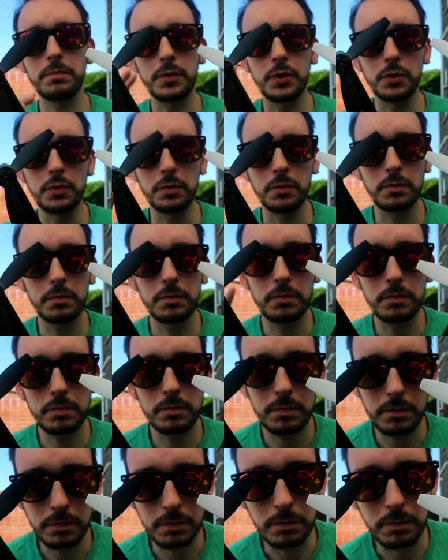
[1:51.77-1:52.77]
you know,
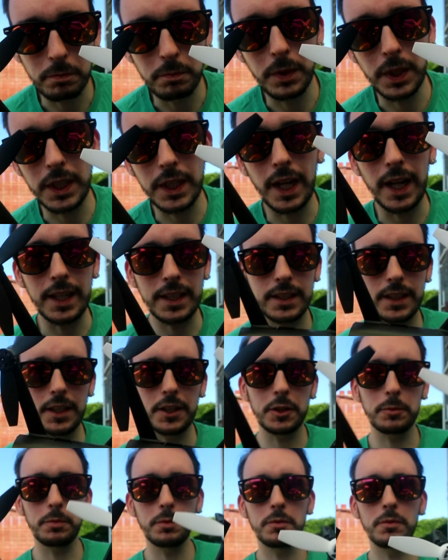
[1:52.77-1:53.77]
make it
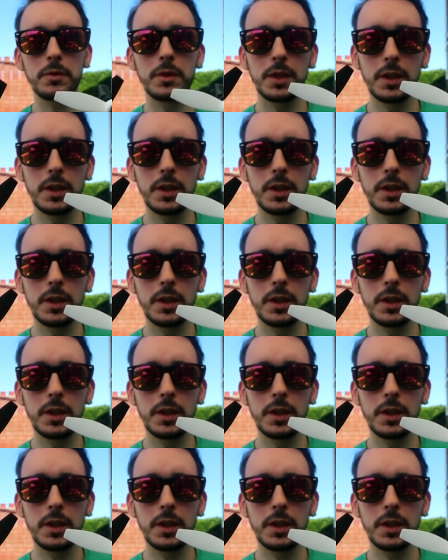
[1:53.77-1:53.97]
accessible?